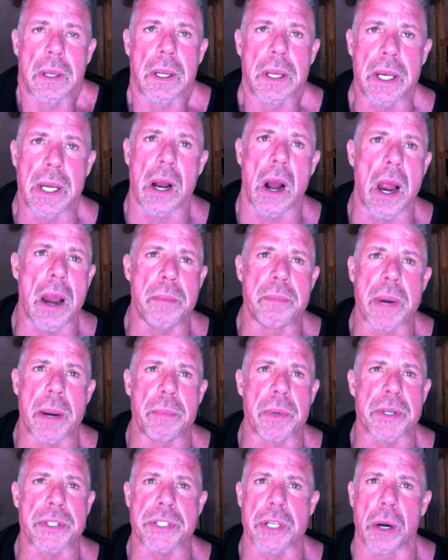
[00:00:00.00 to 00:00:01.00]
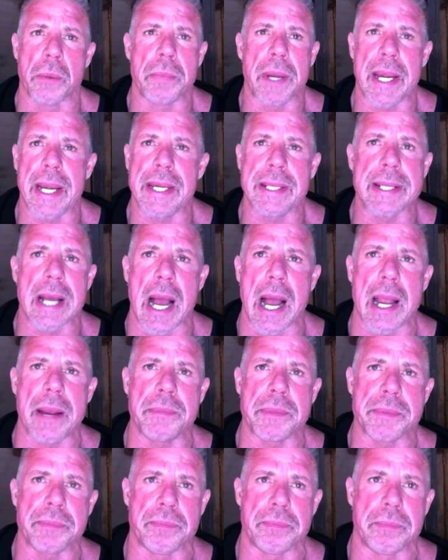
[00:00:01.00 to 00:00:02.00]
I remember so many
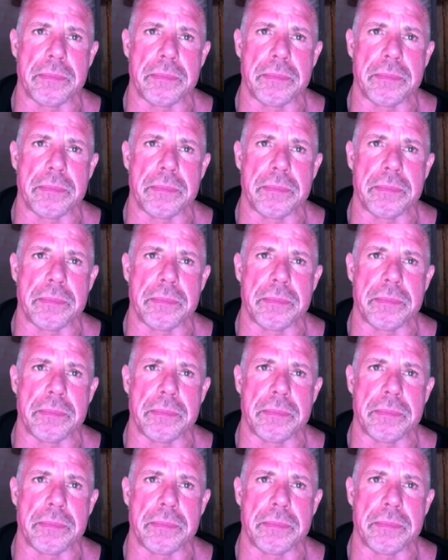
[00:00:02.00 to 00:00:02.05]
times